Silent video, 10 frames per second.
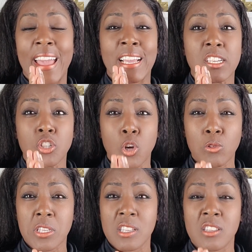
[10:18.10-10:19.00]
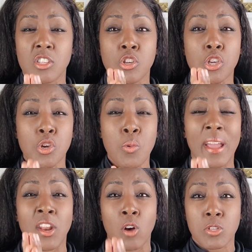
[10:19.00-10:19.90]
and condolences to you
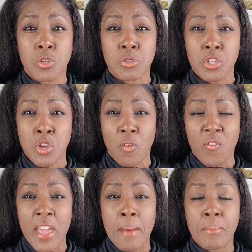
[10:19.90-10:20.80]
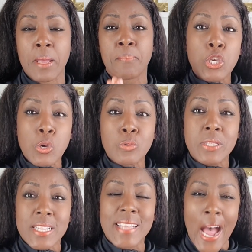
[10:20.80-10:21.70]
and also to your family. Use
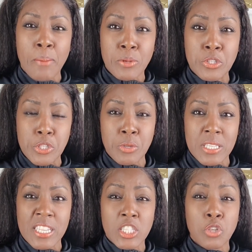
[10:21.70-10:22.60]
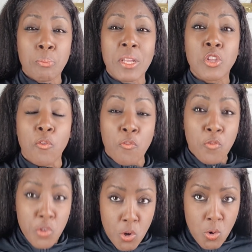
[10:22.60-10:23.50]
this opportunity to be the
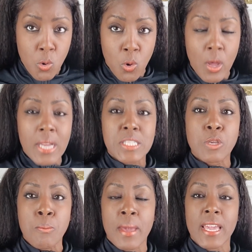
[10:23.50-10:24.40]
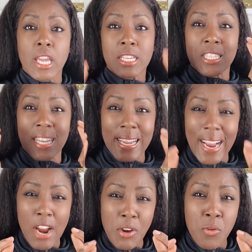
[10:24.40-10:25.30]
fuel to make
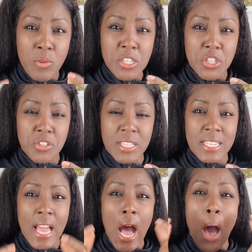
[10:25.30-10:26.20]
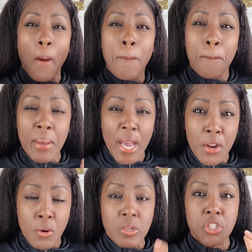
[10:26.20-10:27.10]
Sha'Carri Richardson a
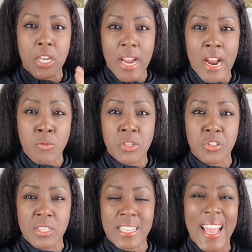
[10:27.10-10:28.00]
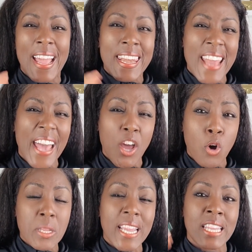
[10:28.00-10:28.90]
better Sha'Carri Richardson, not
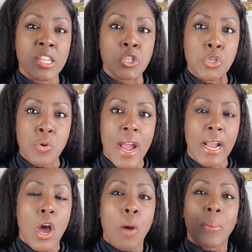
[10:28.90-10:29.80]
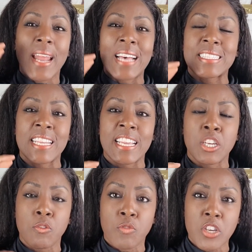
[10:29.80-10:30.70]
only in the track, but as an
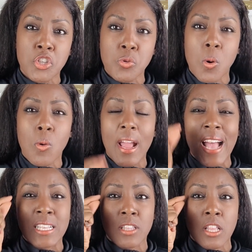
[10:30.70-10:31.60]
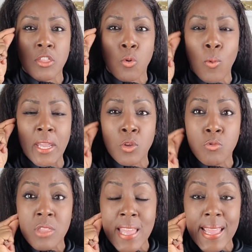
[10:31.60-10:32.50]
individual, at the way
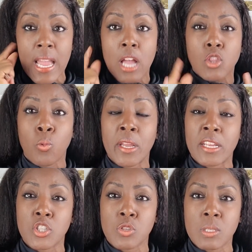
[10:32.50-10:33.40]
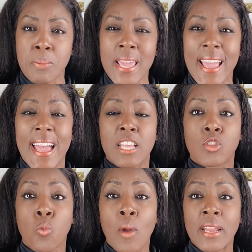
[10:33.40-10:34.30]
you think, the way that you speak,
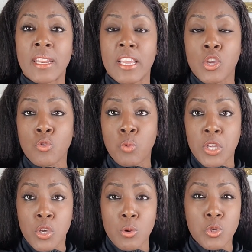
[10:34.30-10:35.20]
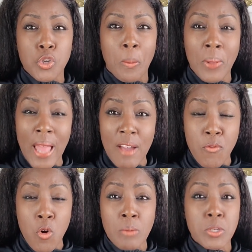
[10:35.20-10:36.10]
the way that you would use your
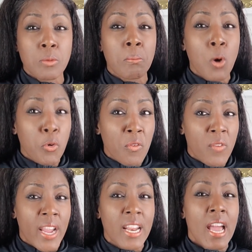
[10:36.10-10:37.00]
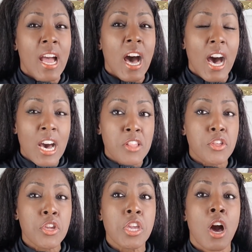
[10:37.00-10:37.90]
platform to motivate other
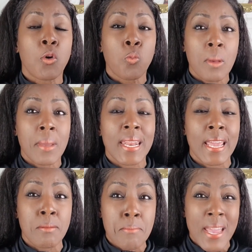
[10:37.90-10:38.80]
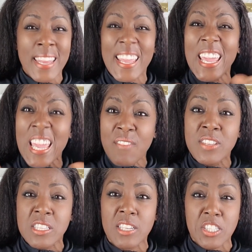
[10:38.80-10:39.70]
young women and men,
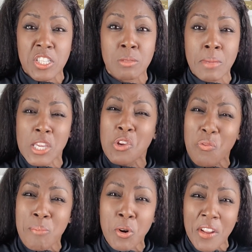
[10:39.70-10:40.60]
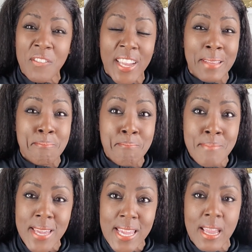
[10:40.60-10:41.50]
even such as me. You've motivated
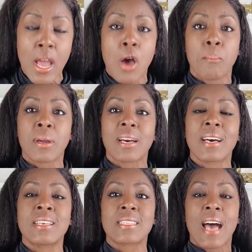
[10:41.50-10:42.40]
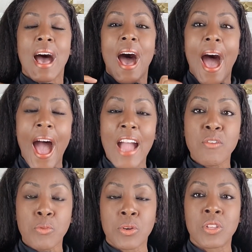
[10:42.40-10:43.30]
me, because I
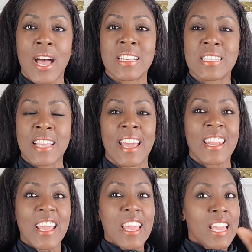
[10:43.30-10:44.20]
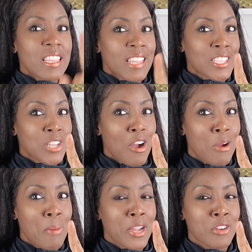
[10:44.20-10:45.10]
realized that they talk
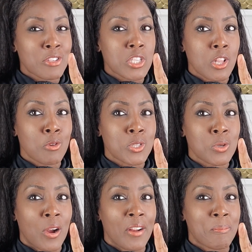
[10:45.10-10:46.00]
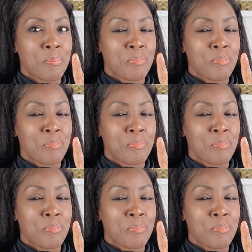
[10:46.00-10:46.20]
about your slow start,